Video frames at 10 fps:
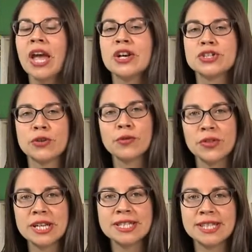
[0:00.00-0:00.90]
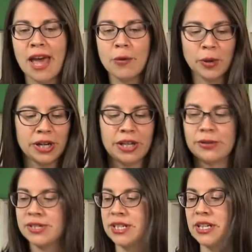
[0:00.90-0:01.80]
So for this set, we're going to
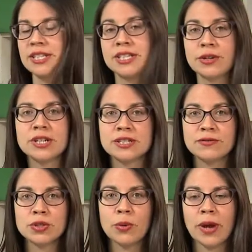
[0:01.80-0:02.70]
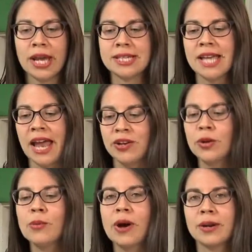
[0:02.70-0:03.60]
use a series of toys, and
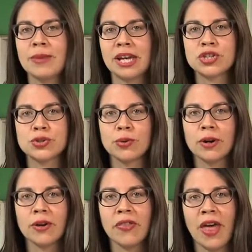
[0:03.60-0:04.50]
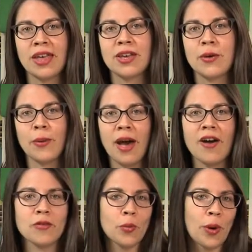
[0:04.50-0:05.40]
you'll want to make sure that you
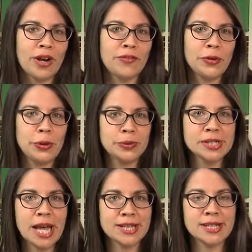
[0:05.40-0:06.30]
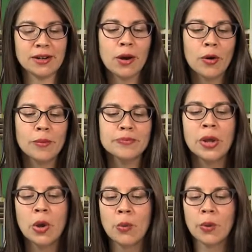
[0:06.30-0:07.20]
have quite a few sets at home
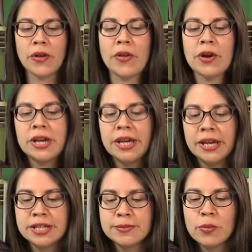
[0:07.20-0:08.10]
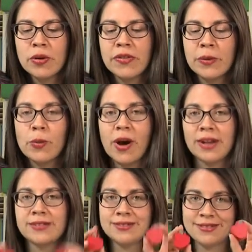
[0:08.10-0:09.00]
where there is more than
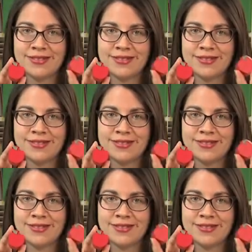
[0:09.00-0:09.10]
one